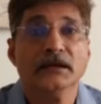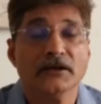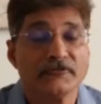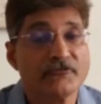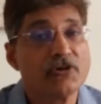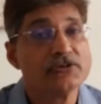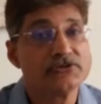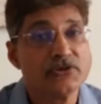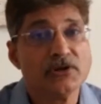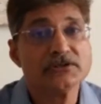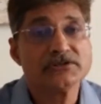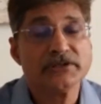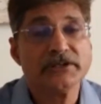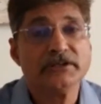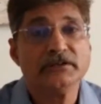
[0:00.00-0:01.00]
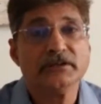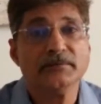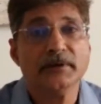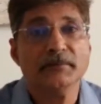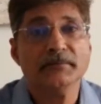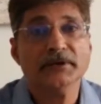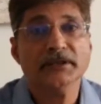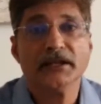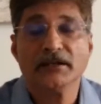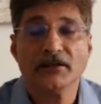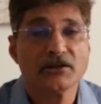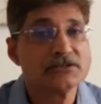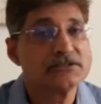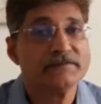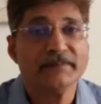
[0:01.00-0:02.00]
Of course, you also need to remember that
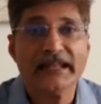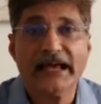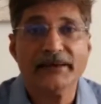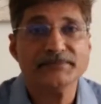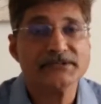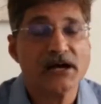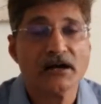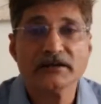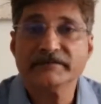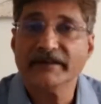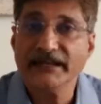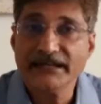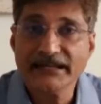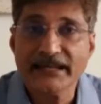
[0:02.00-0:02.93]
lots of labs aren't very